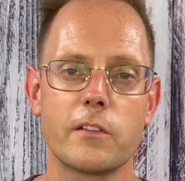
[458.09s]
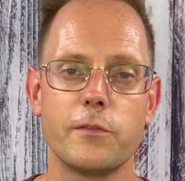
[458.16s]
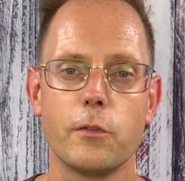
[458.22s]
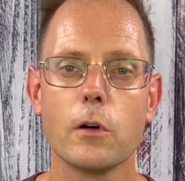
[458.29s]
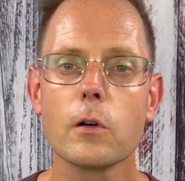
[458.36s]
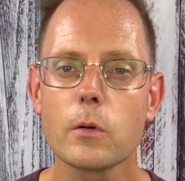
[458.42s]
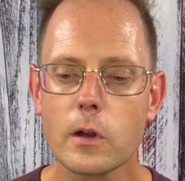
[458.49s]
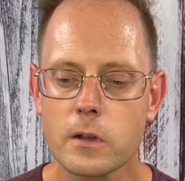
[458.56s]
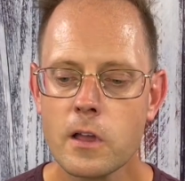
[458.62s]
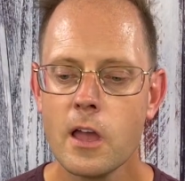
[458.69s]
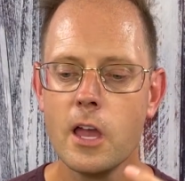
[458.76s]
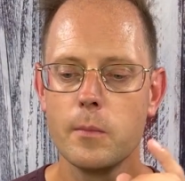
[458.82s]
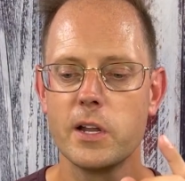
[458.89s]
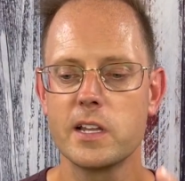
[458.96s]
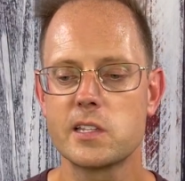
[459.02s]
forward,
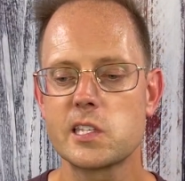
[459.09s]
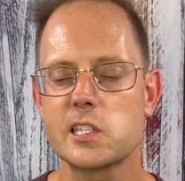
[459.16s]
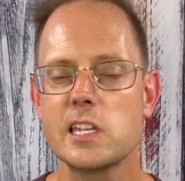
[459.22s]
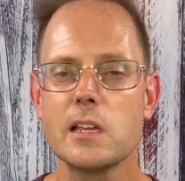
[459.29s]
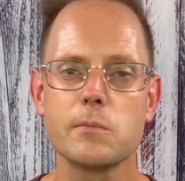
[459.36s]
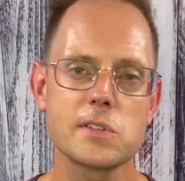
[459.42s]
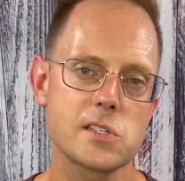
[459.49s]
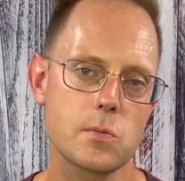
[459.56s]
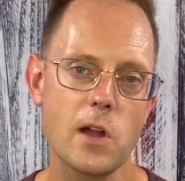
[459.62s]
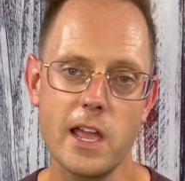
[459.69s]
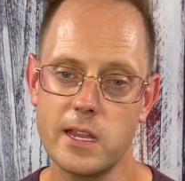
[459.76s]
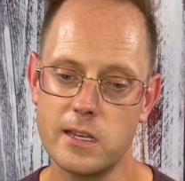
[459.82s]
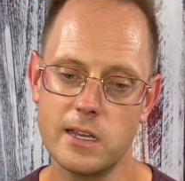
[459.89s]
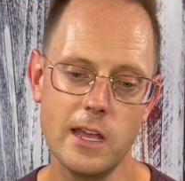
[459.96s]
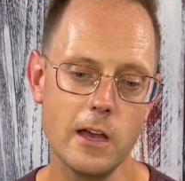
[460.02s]
but it seems
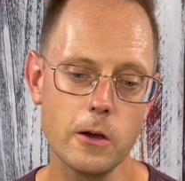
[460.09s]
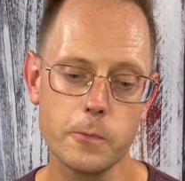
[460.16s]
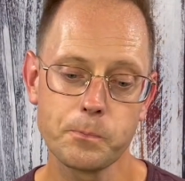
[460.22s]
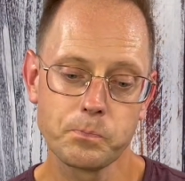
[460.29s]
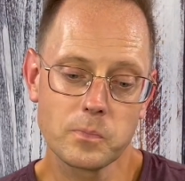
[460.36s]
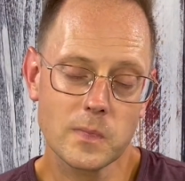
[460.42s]
right now,